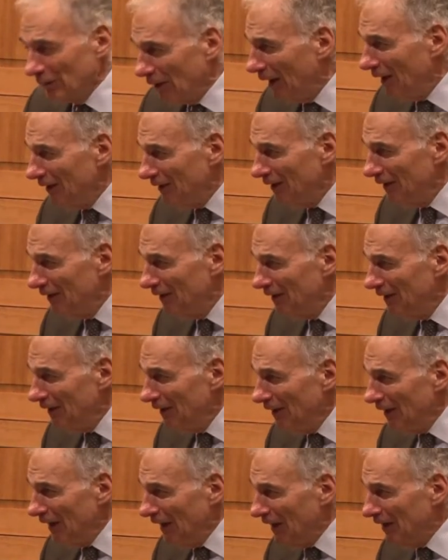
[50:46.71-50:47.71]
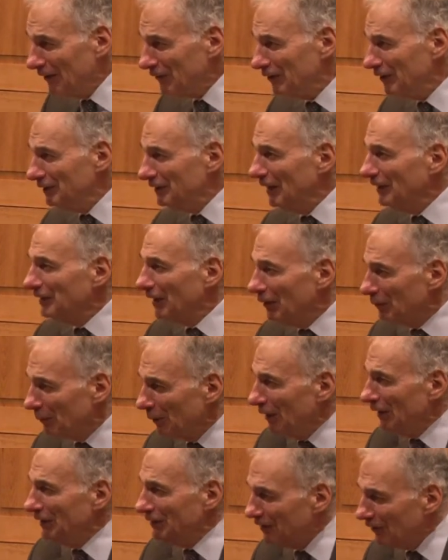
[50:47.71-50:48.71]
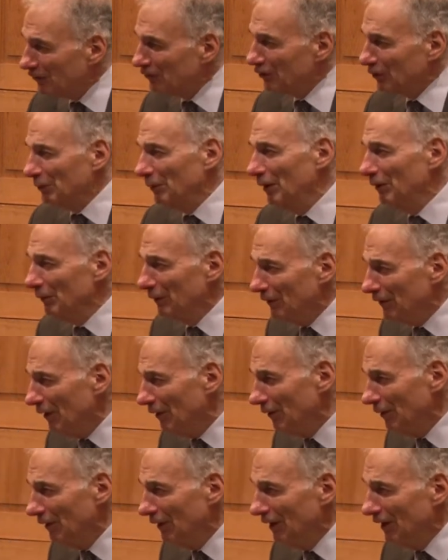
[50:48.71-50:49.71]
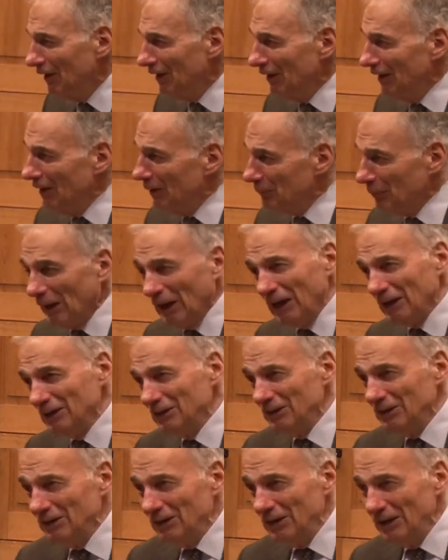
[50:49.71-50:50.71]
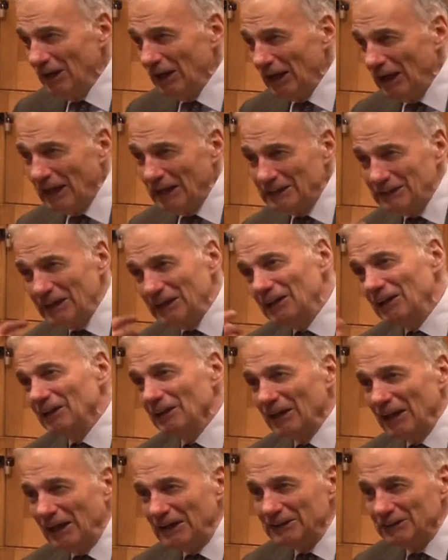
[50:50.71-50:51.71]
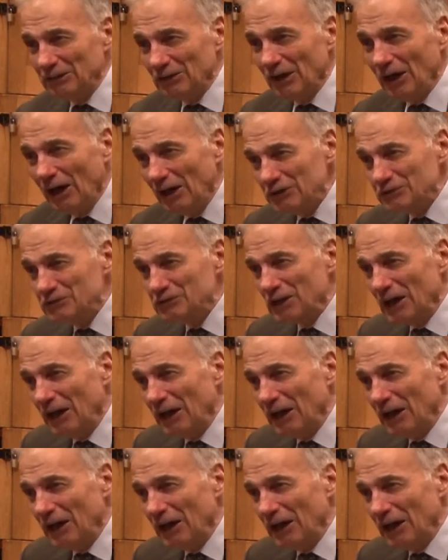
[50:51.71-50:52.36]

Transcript: right? It isn't that they really disagree with you, but uh, they didn't like your arched